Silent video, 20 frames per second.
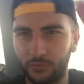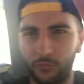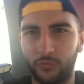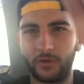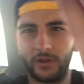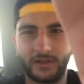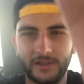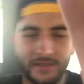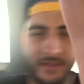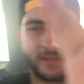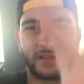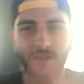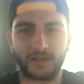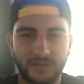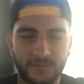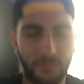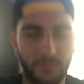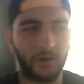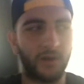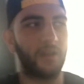really
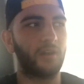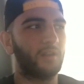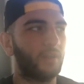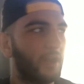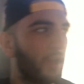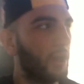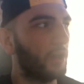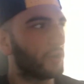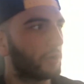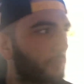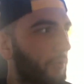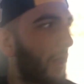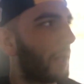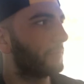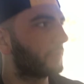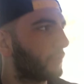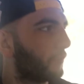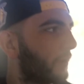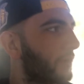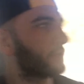sucks, but you're
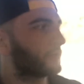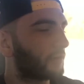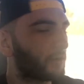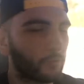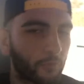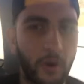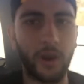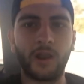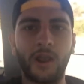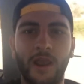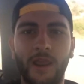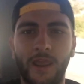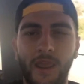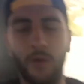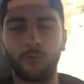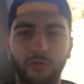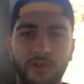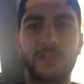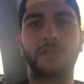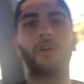probably wondering where I
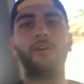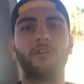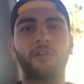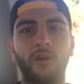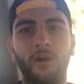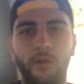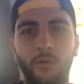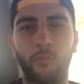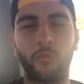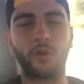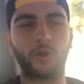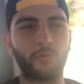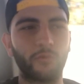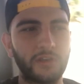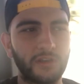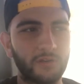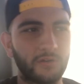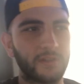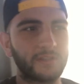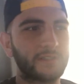am. What's going on? What are we
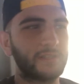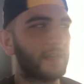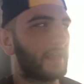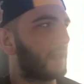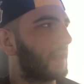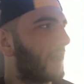doing today?